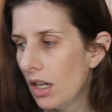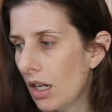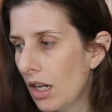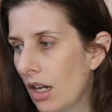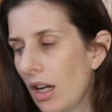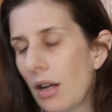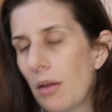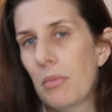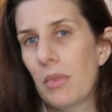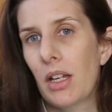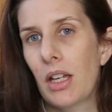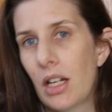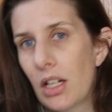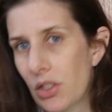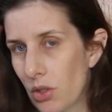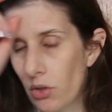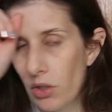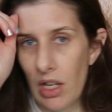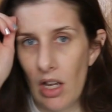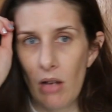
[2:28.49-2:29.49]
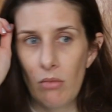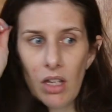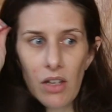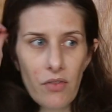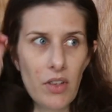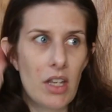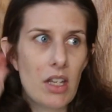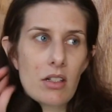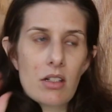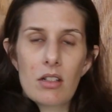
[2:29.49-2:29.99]
And it's only on my
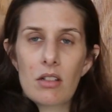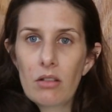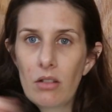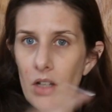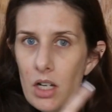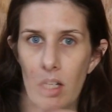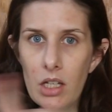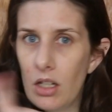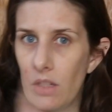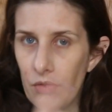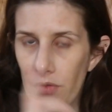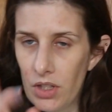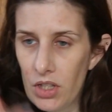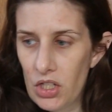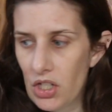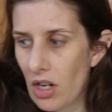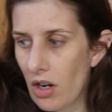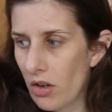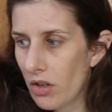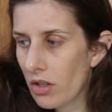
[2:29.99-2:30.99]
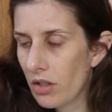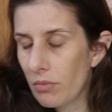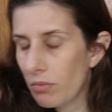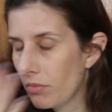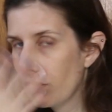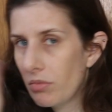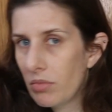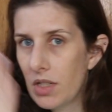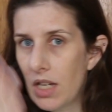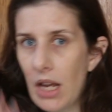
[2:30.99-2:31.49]
face long enough in the shower
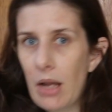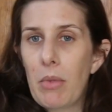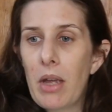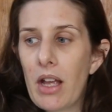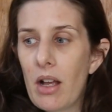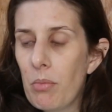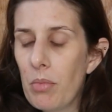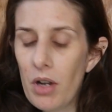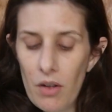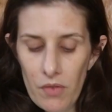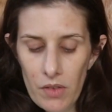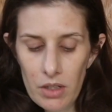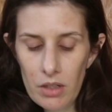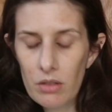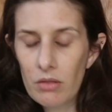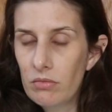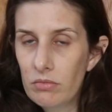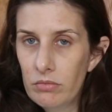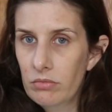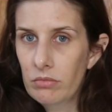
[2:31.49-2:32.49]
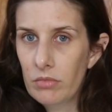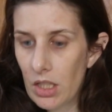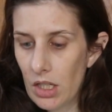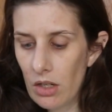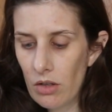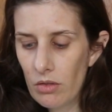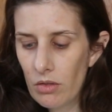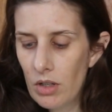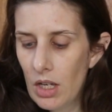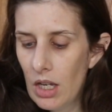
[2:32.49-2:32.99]
to take makeup off and
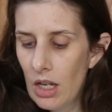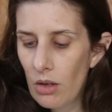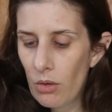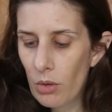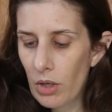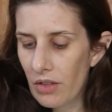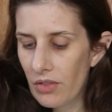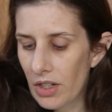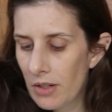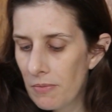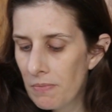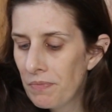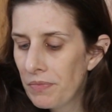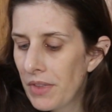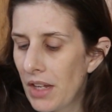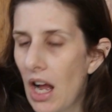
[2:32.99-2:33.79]
then, whatever.